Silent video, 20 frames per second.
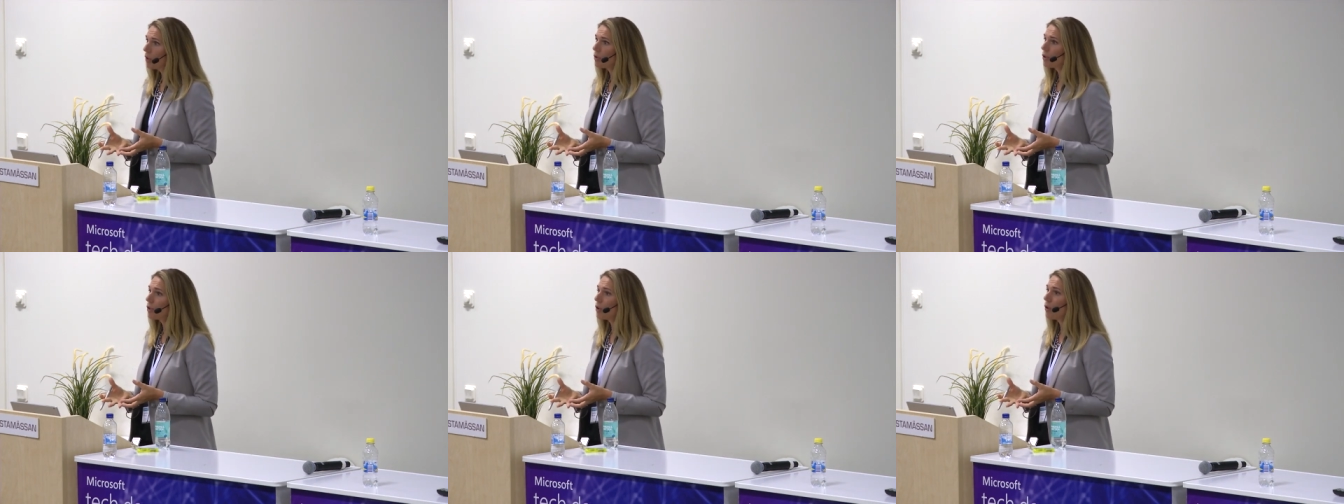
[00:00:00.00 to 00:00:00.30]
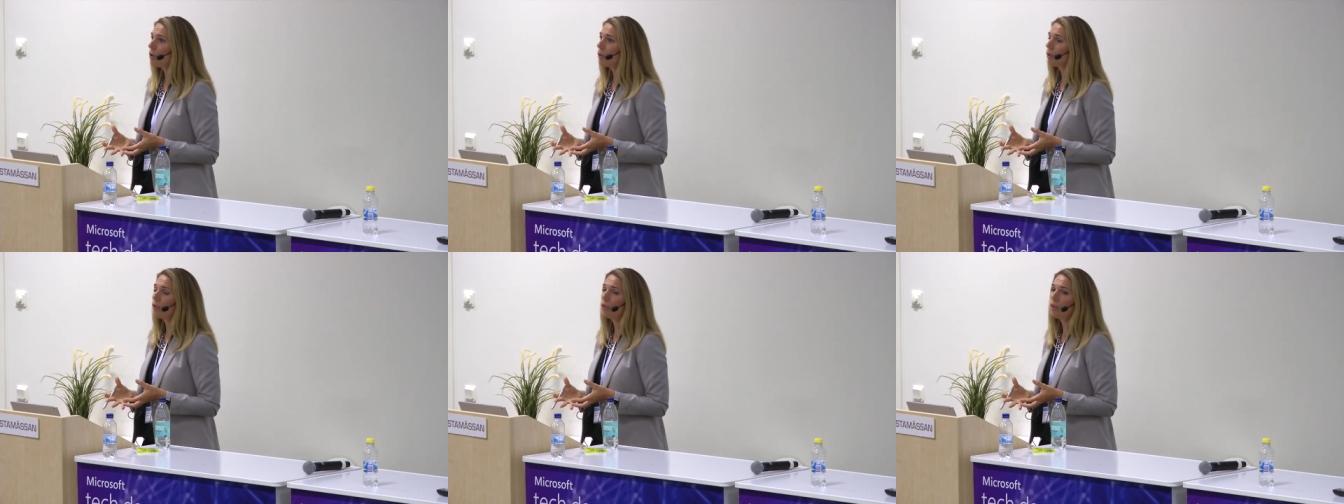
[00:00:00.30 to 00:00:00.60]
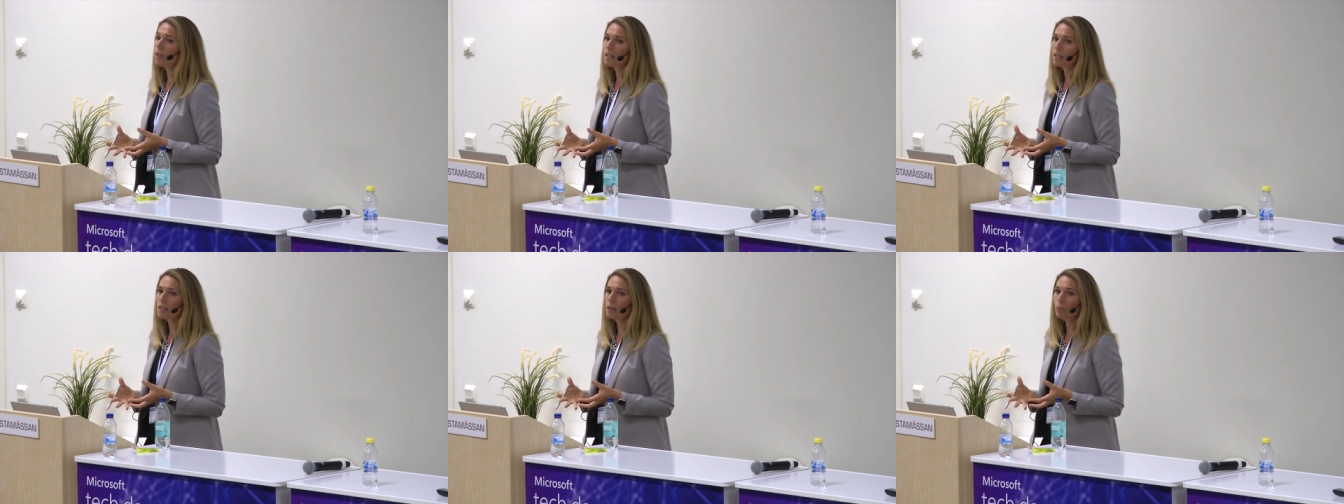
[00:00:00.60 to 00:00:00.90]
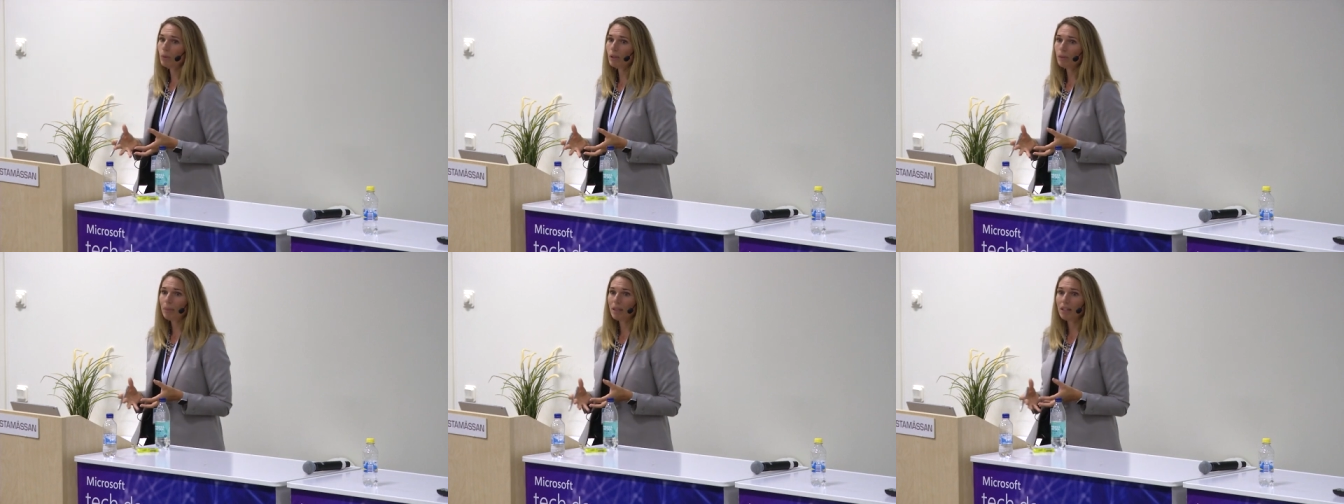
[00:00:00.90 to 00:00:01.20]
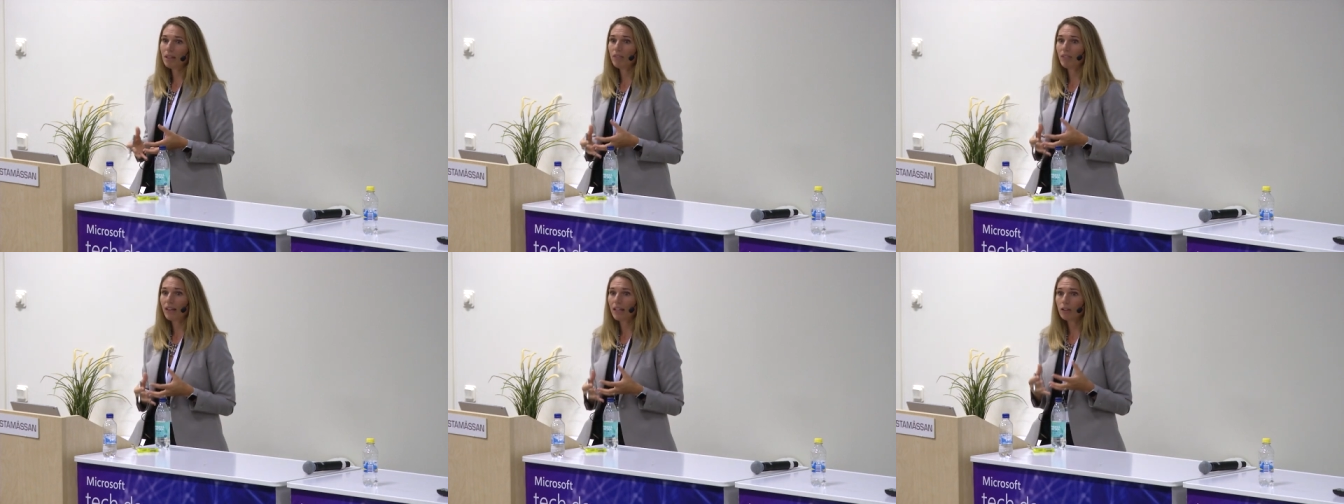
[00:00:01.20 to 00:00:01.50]
so this is, will
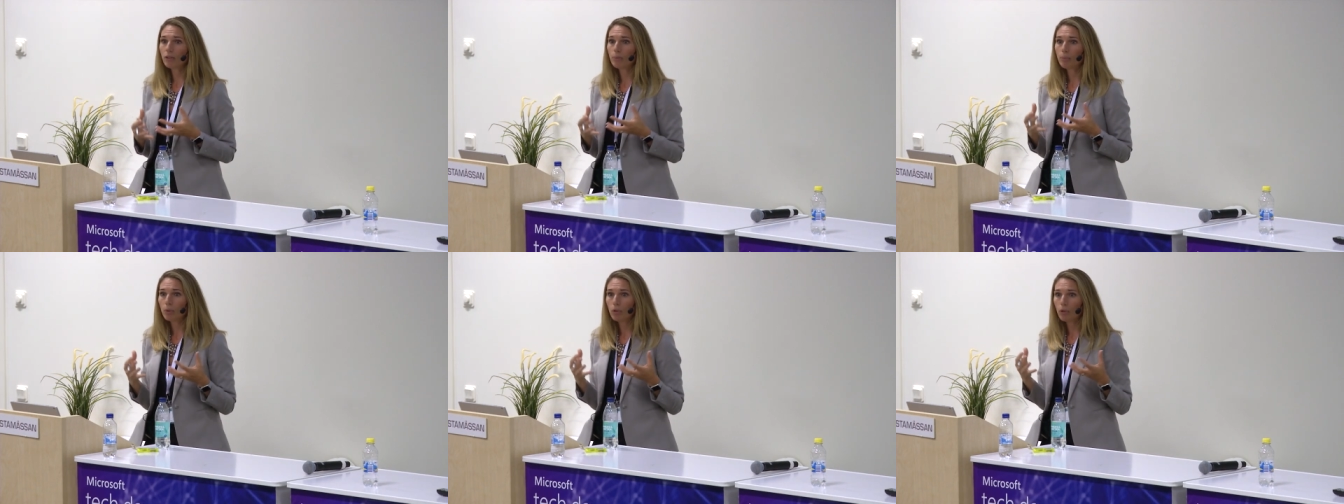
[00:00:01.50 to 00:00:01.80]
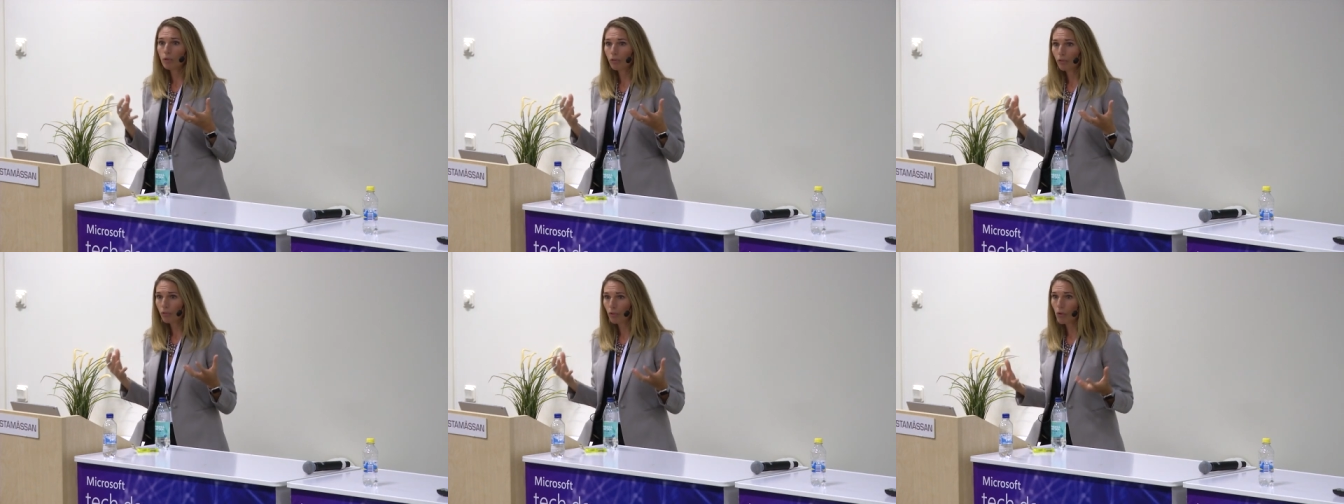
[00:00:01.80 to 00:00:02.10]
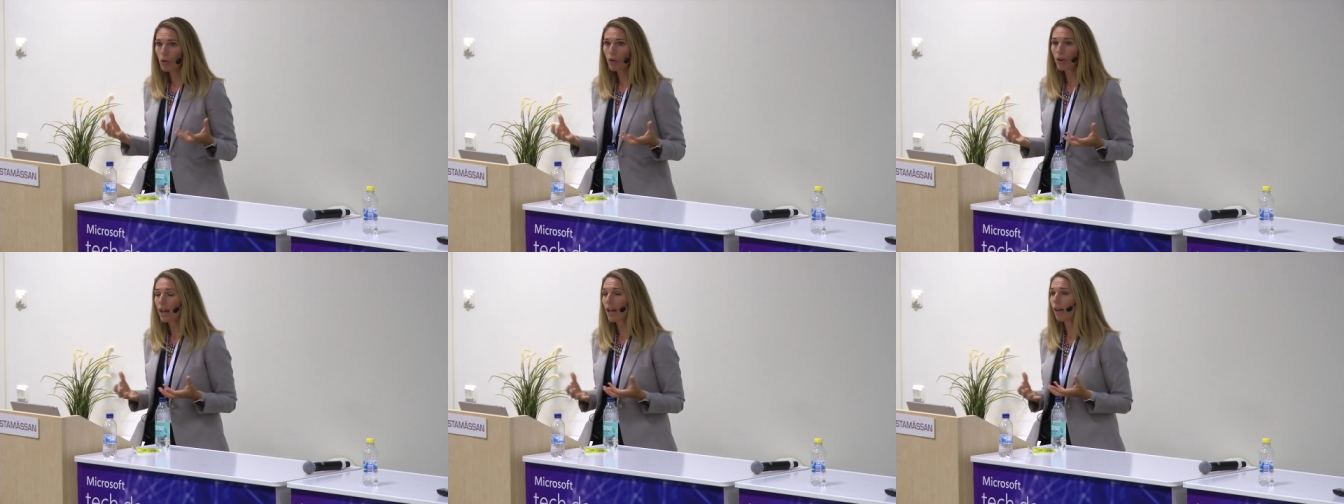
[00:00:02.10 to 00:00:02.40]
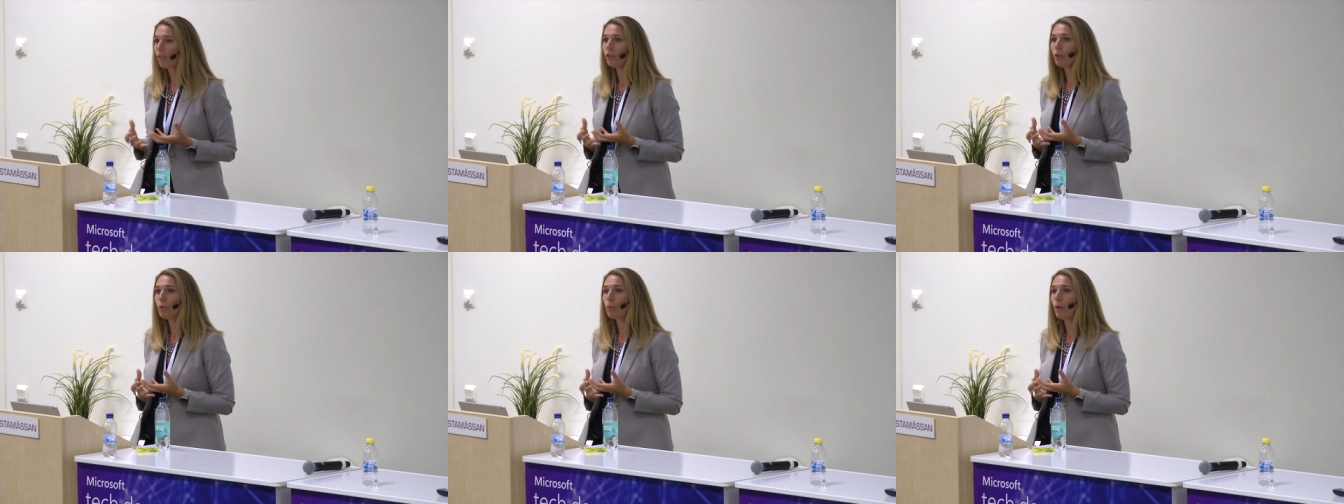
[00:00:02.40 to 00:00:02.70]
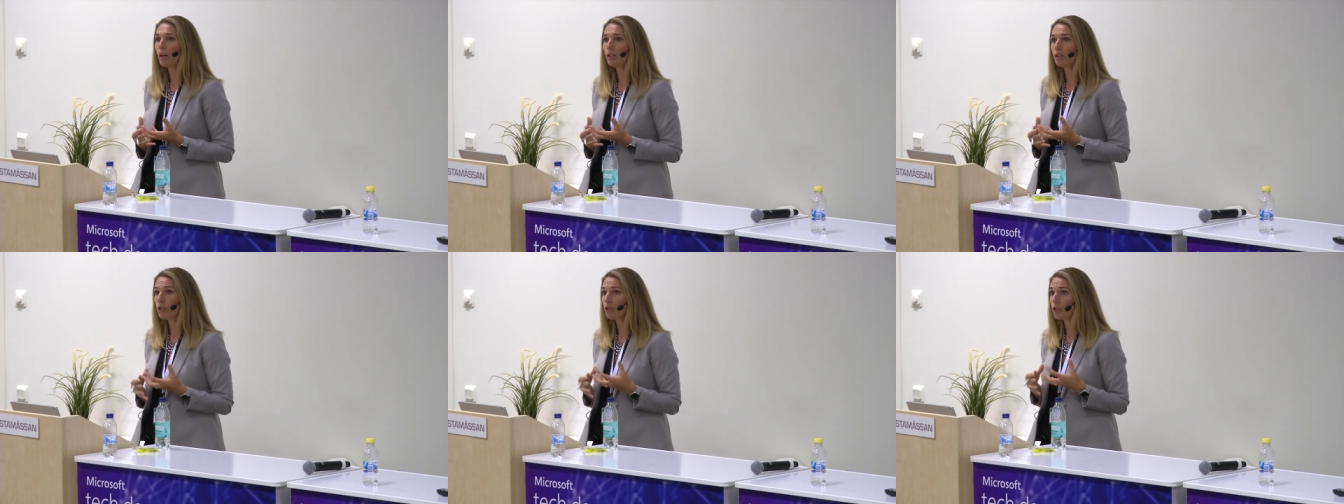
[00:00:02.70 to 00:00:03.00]
be available for
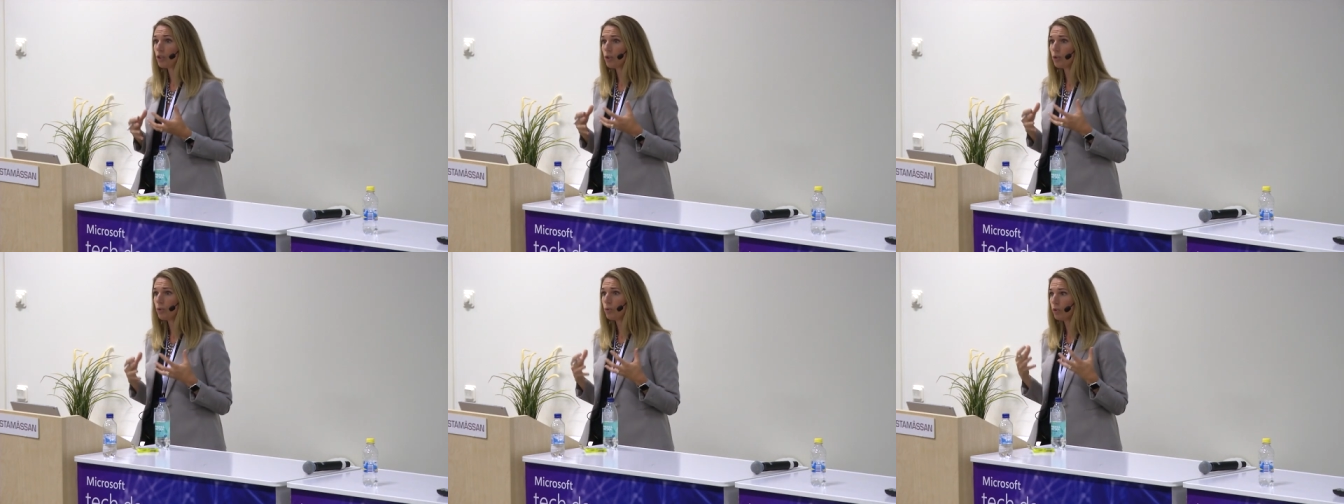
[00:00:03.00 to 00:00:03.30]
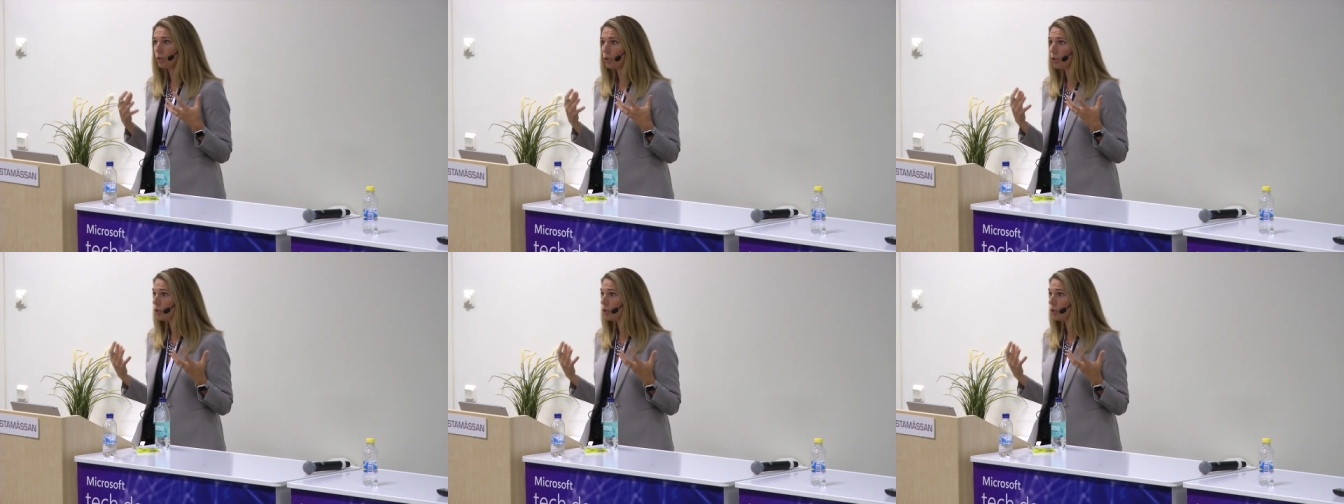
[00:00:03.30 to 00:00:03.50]
everyone to,